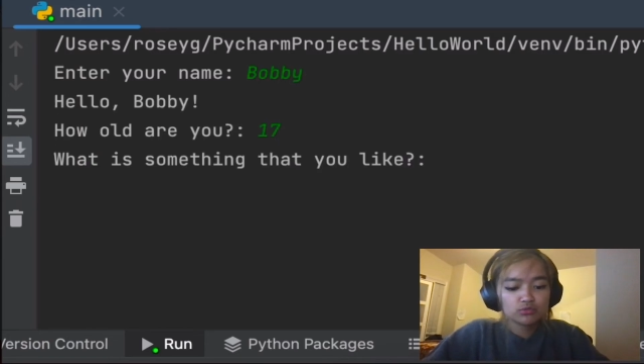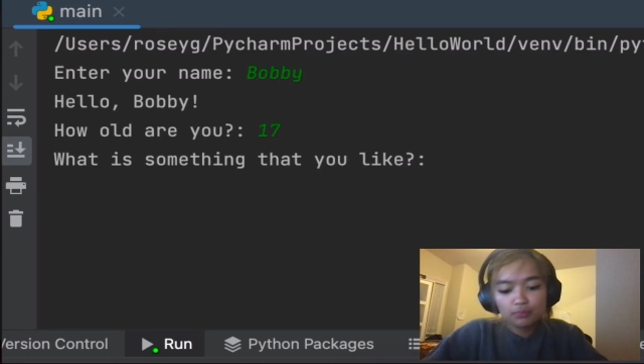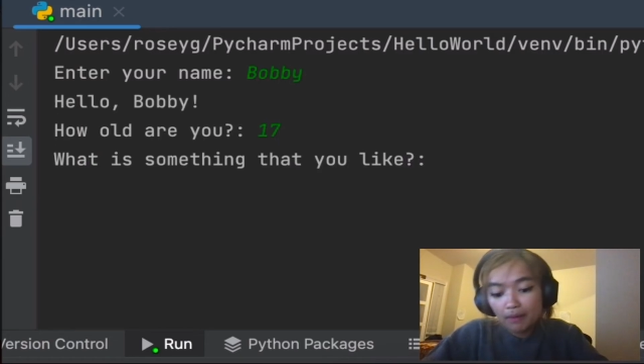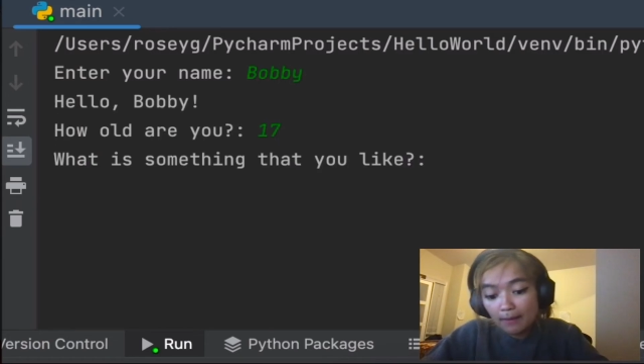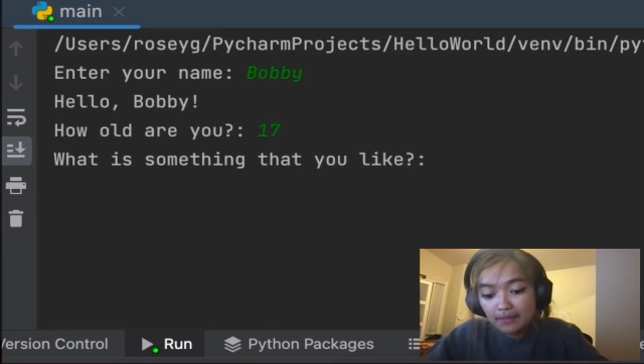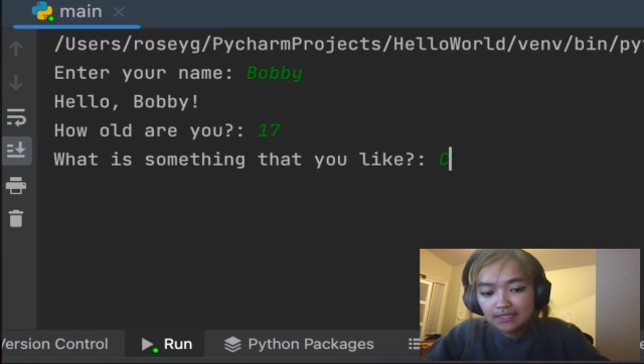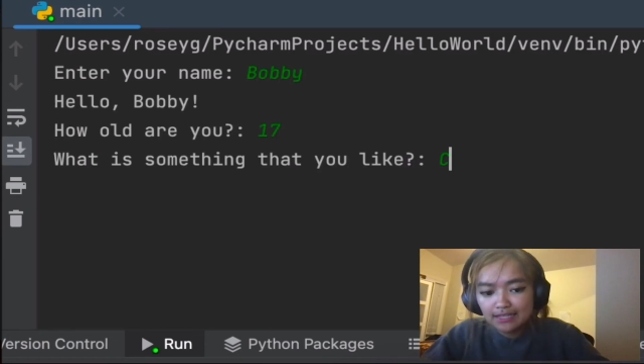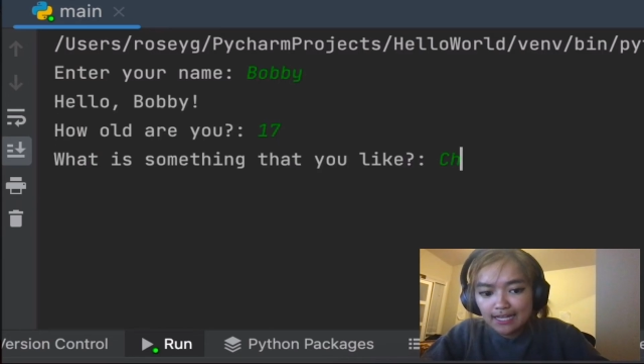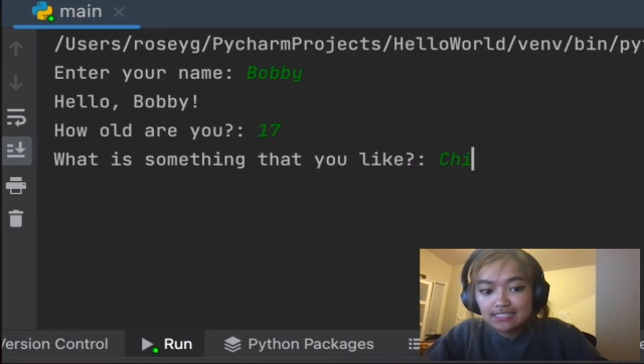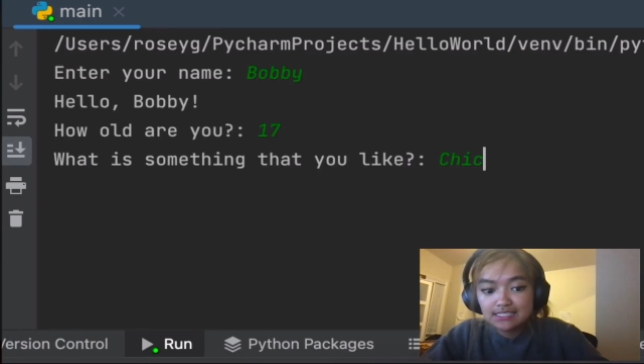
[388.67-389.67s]
Bobby
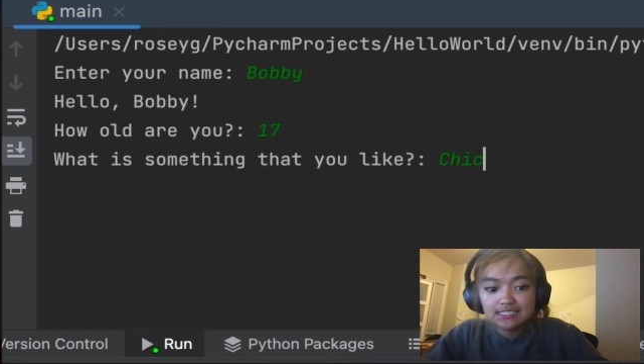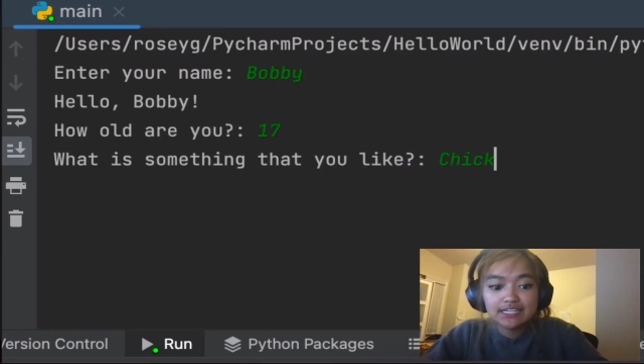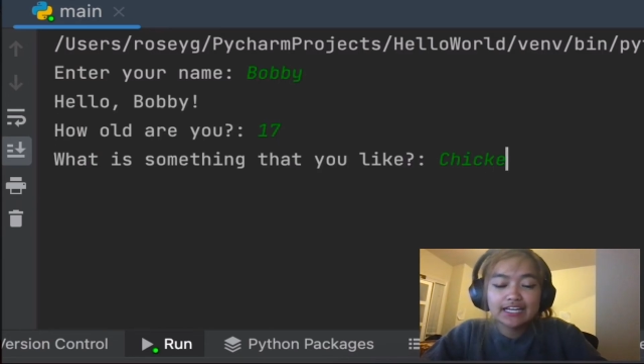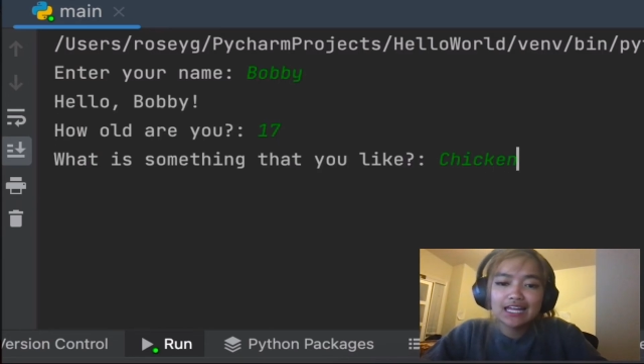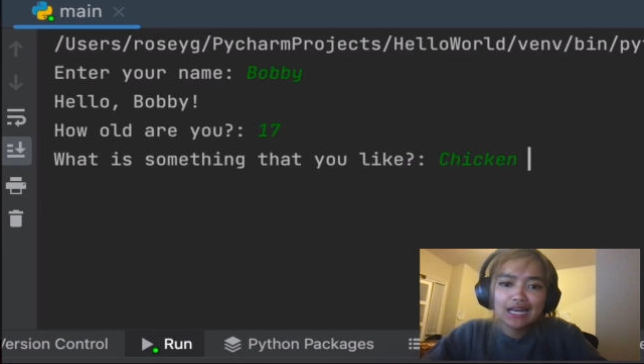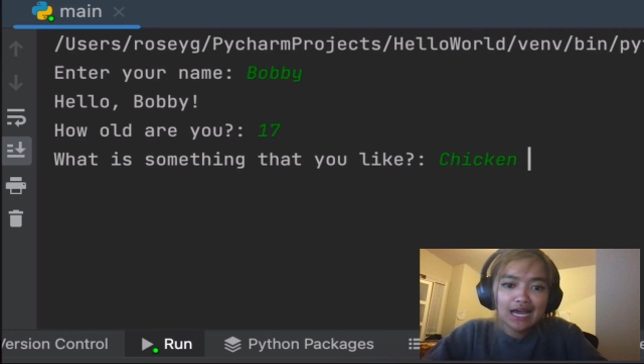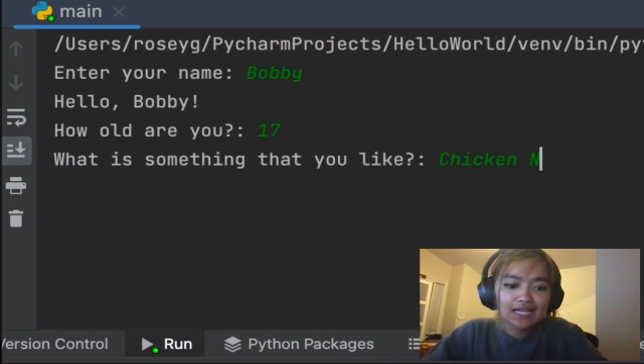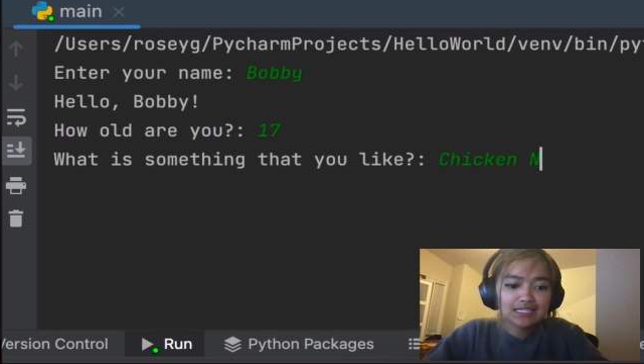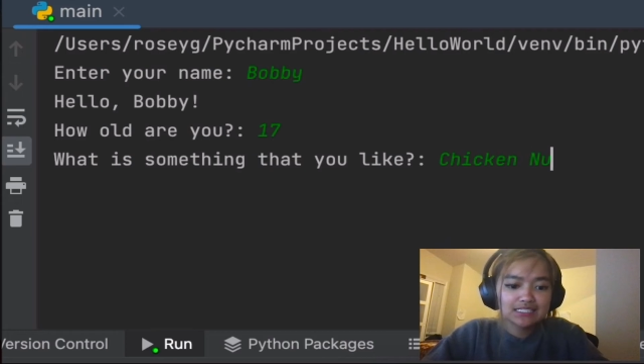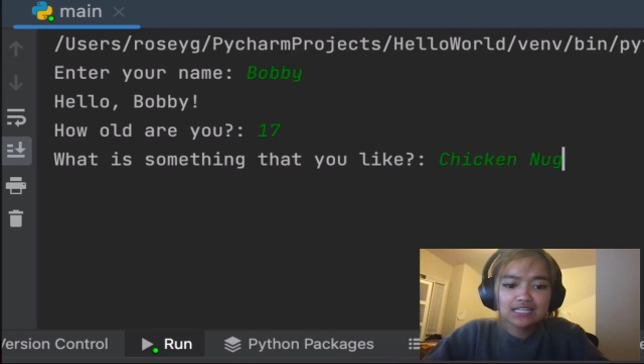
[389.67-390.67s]
likes chicken
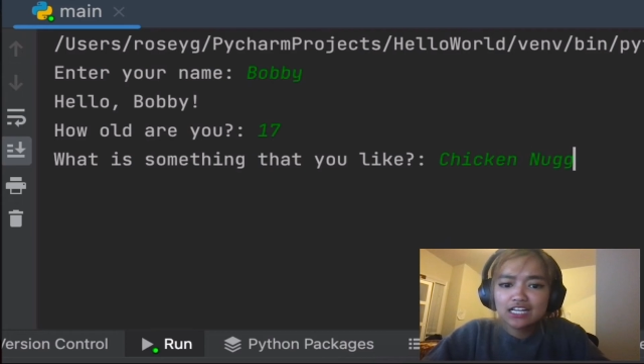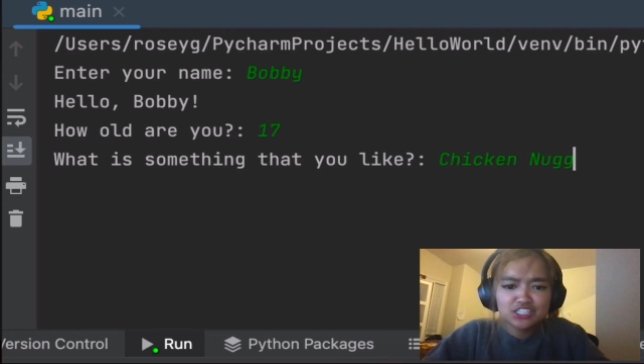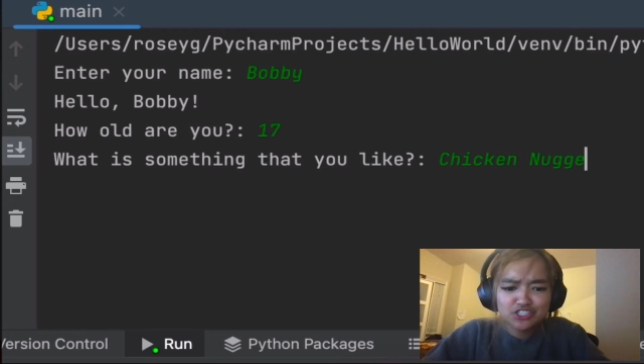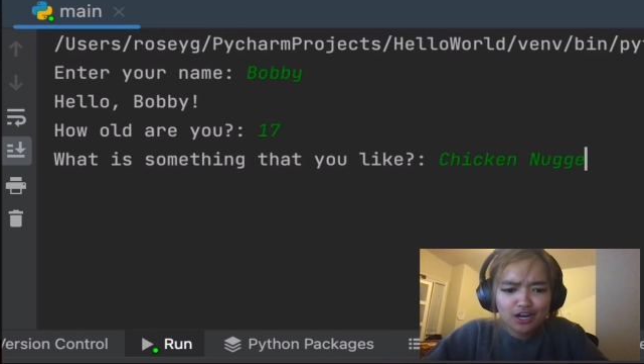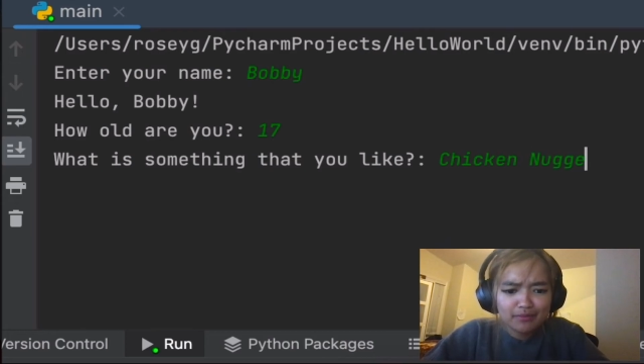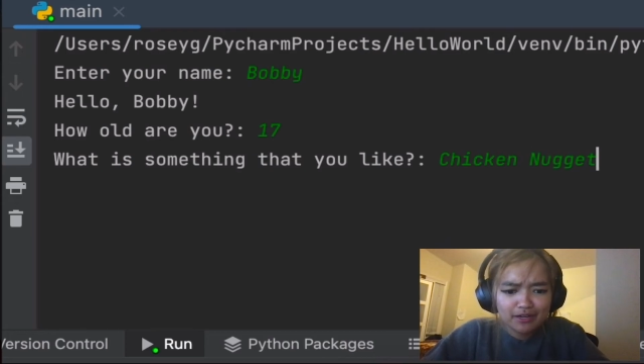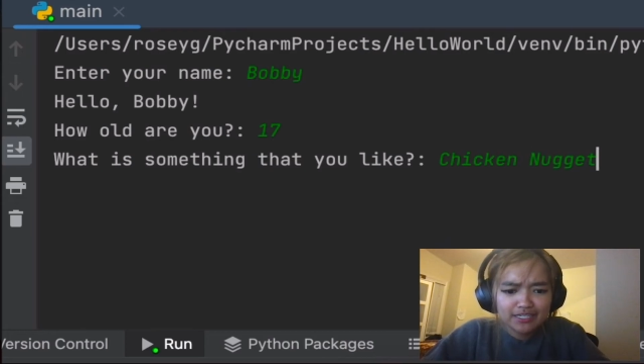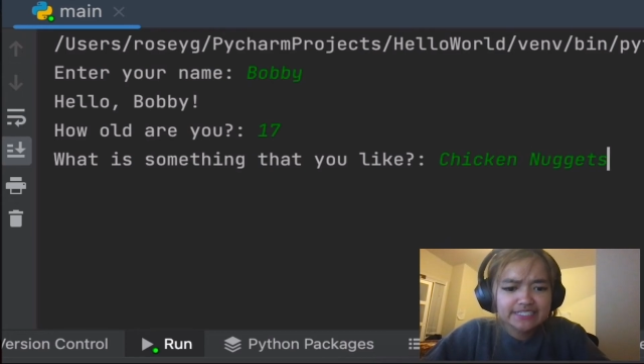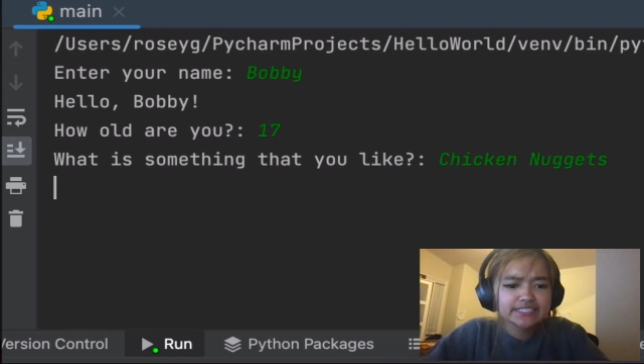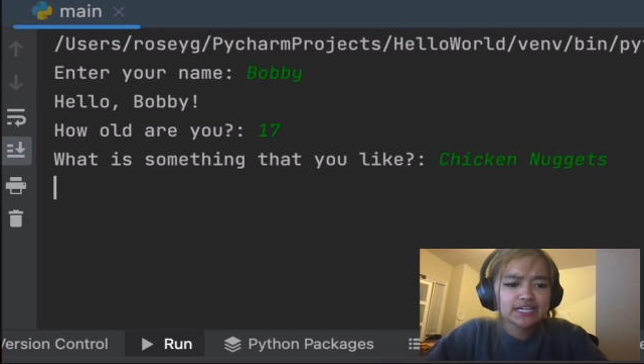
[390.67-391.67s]
nuggets, not
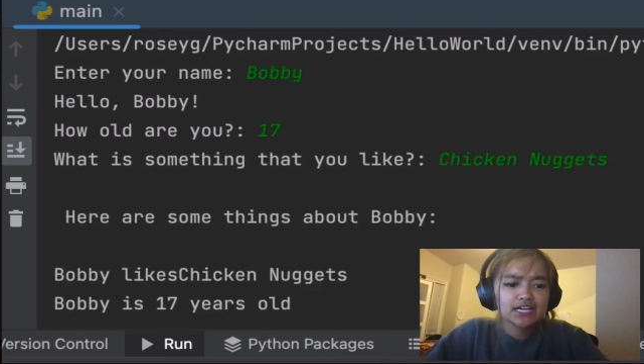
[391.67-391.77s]
strawberries.